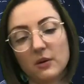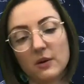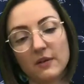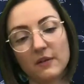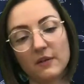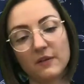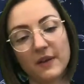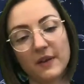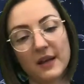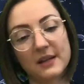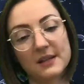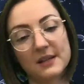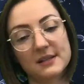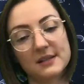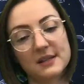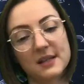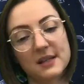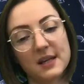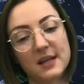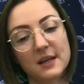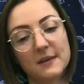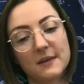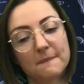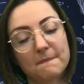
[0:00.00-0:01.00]
a
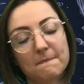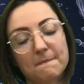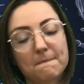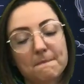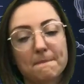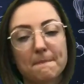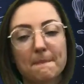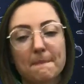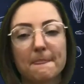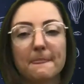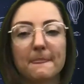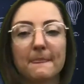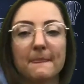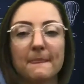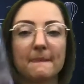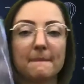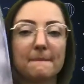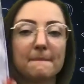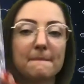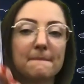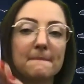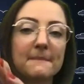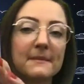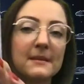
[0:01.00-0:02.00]
fantasy.
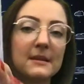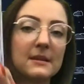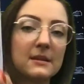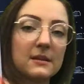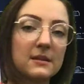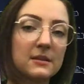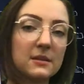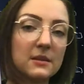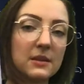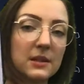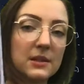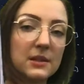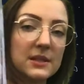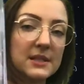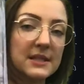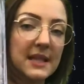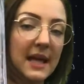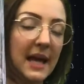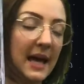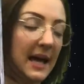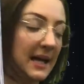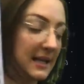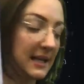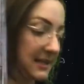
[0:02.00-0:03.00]
So there's
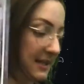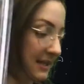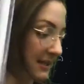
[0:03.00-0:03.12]
that.